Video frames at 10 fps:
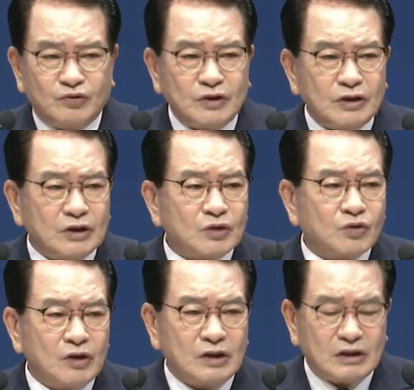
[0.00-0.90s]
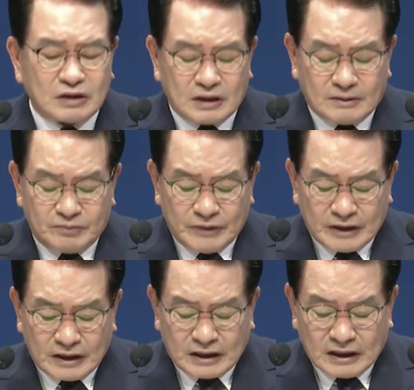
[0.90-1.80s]
It will be like a fog,
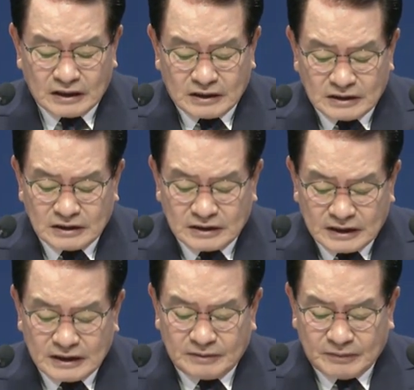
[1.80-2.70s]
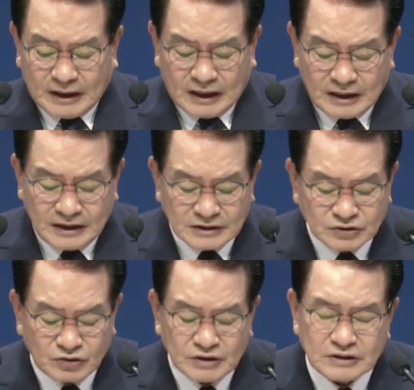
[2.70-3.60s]
even if you have
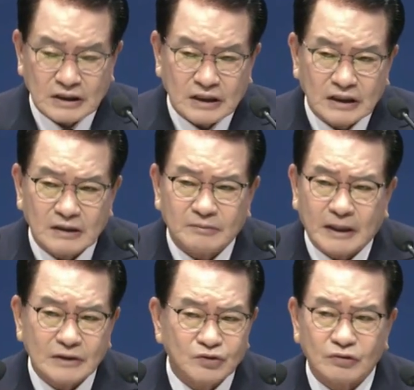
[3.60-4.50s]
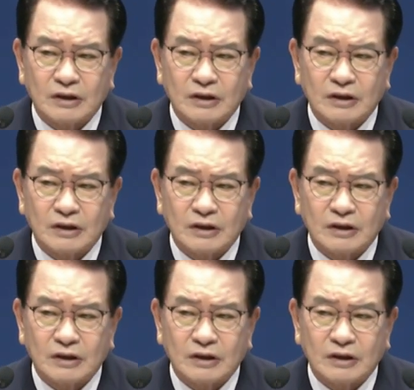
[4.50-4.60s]
wealth, fame, and